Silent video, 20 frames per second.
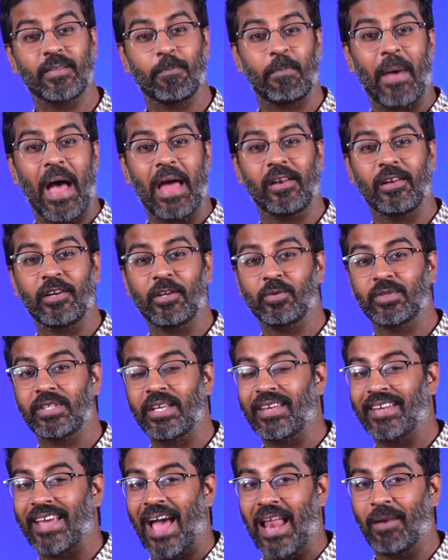the panel
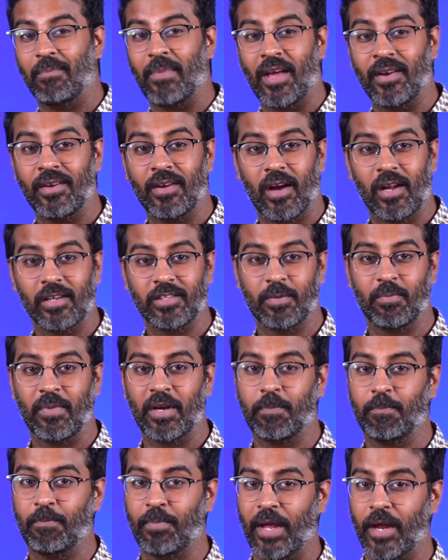using Calman
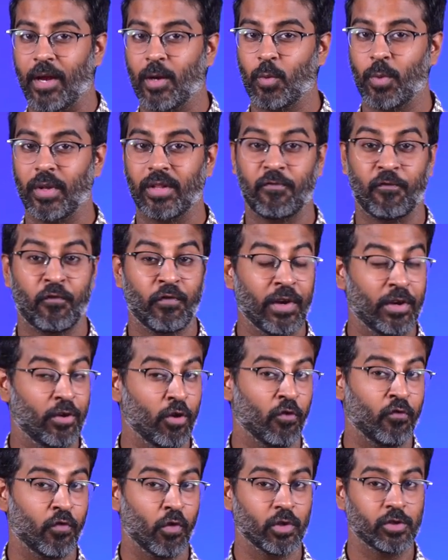Ultimate paired with
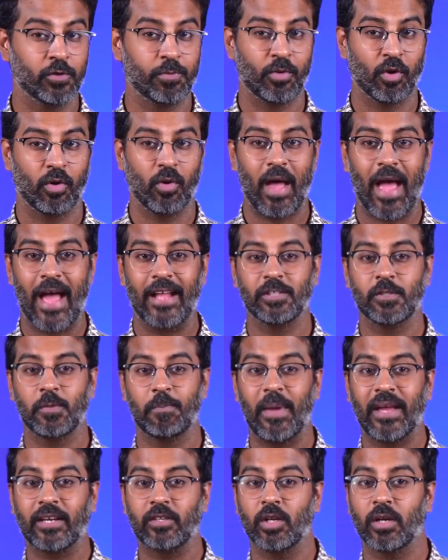VideoForge Pro and
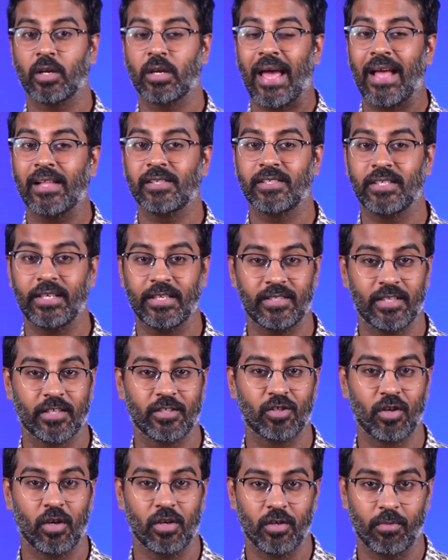SpectraCal
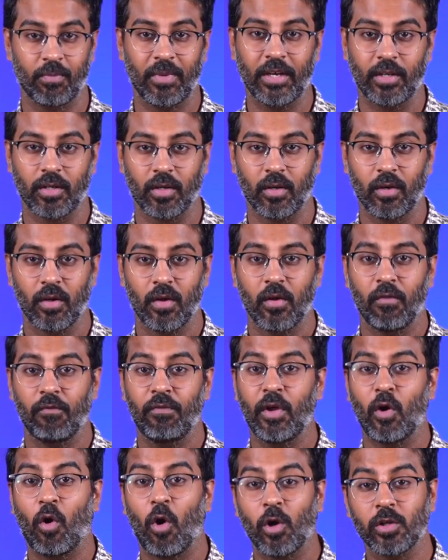C6 colorimeter,
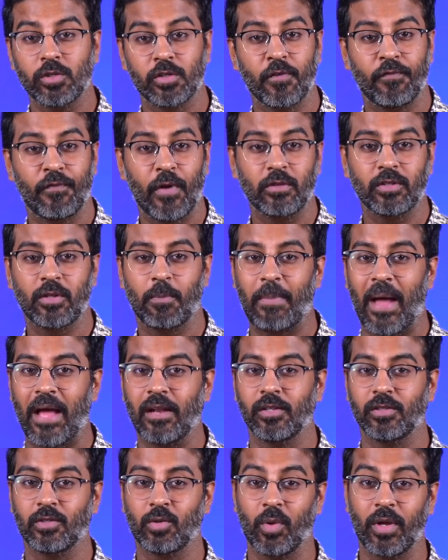we also found the
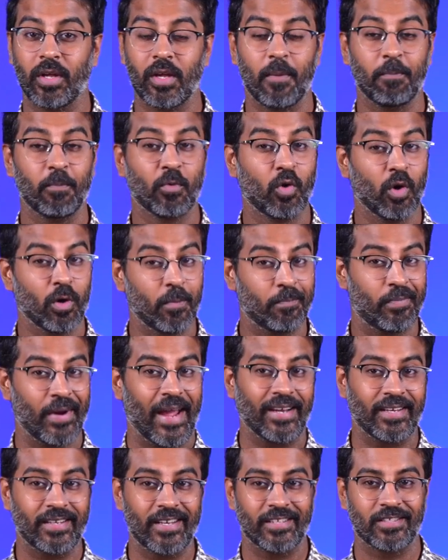panel throwing up good
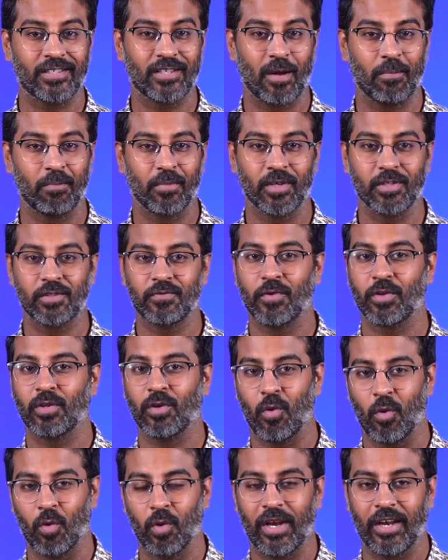brightness numbers for the
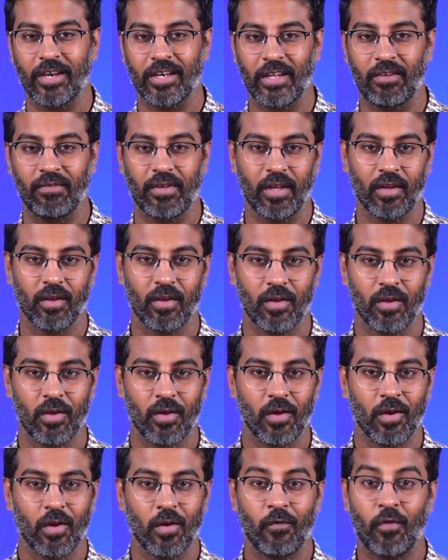OLED TV.
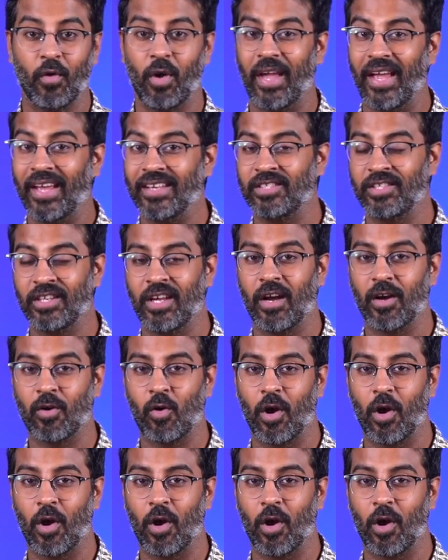For HDR